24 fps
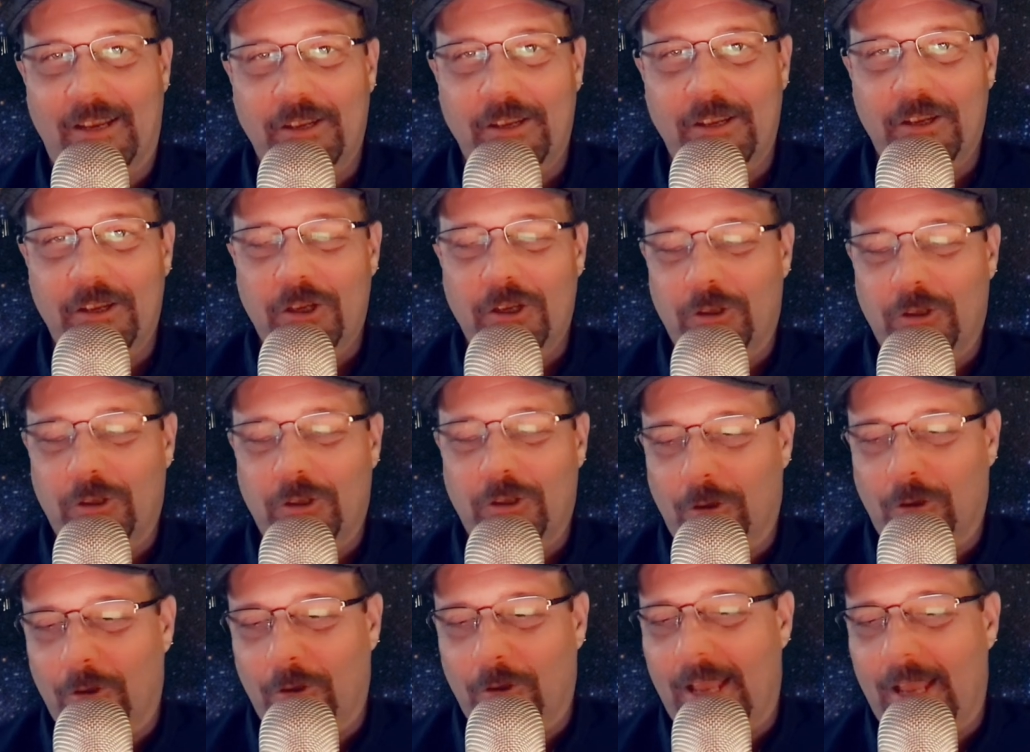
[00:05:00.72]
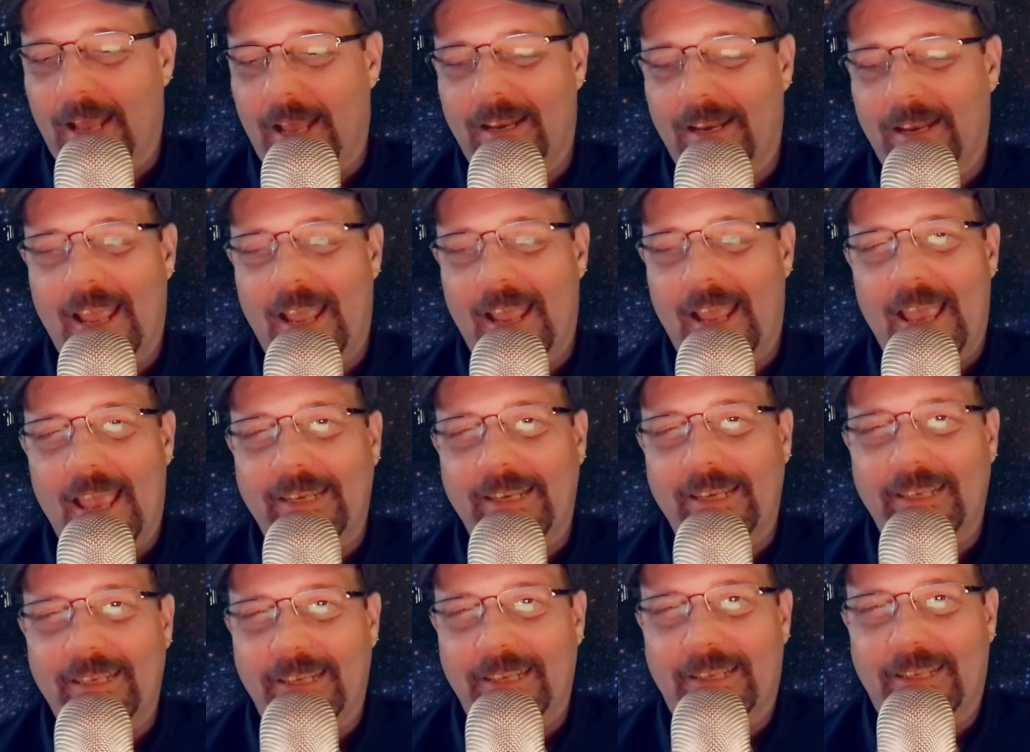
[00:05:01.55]
to look at any
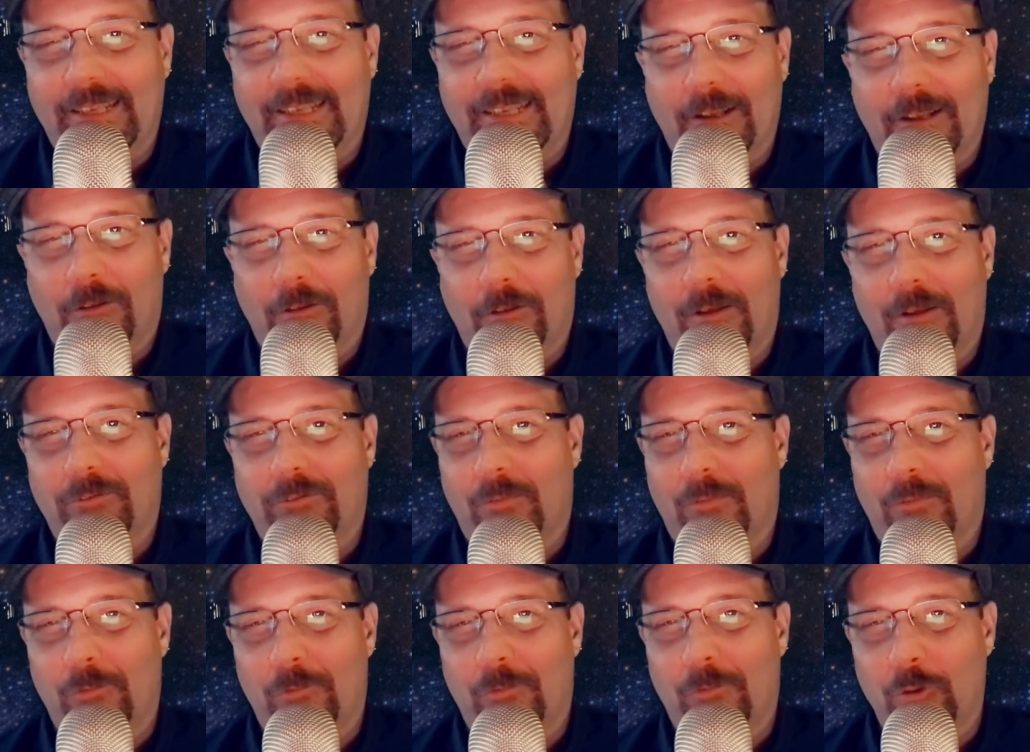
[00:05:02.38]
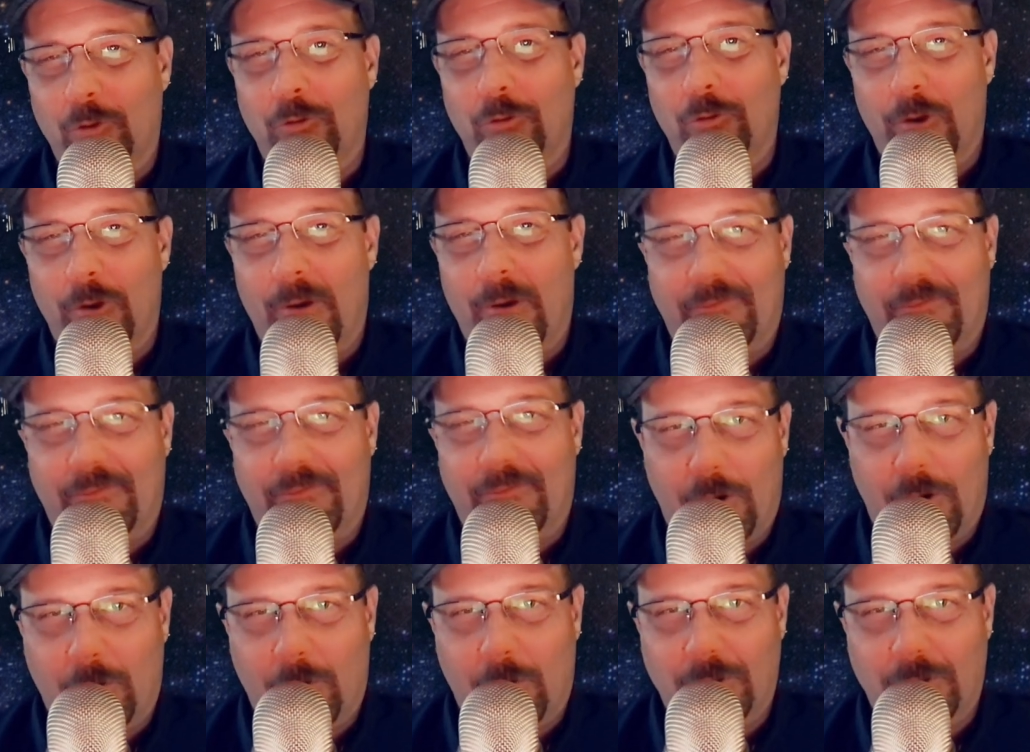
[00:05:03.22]
detail of some new U F
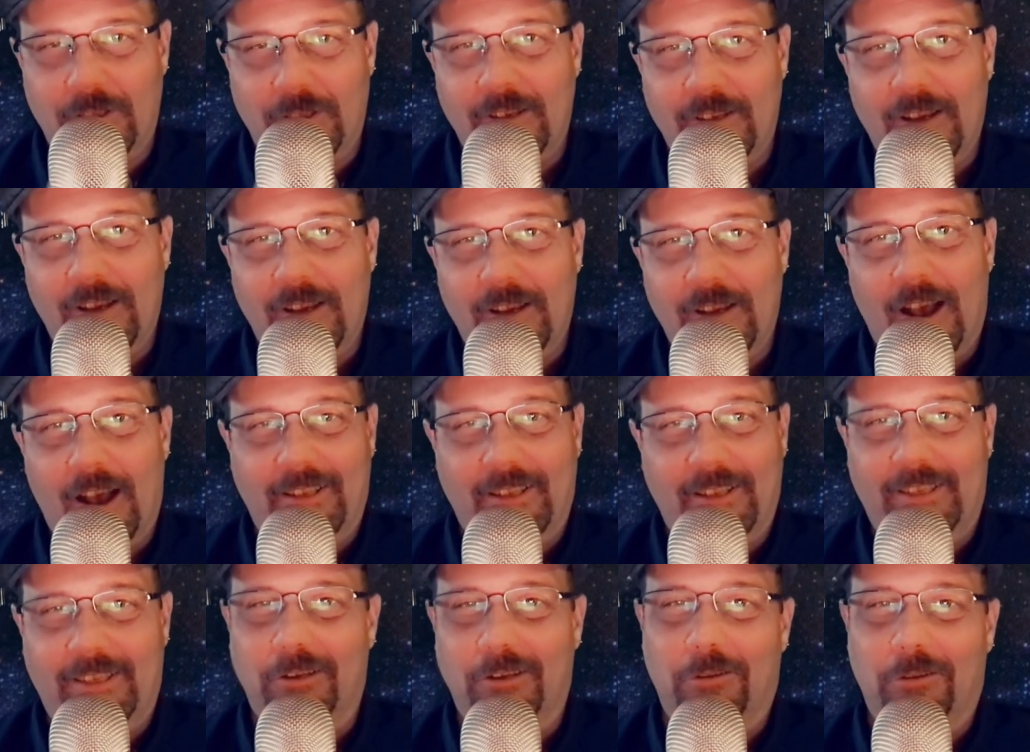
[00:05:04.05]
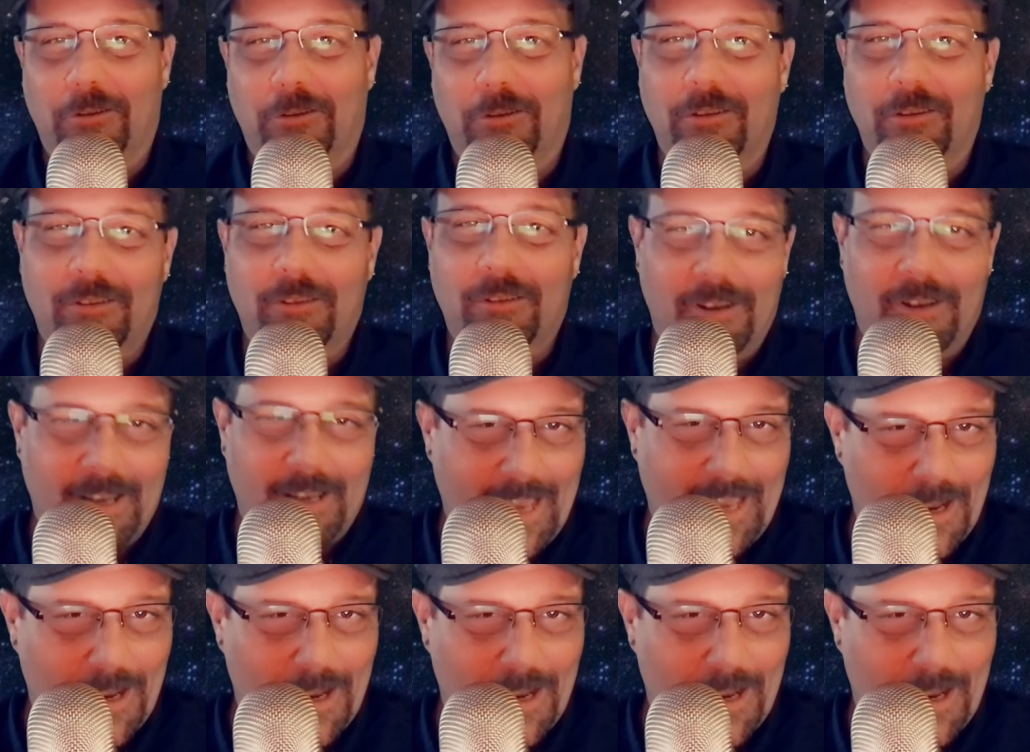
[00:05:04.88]
Os until, again,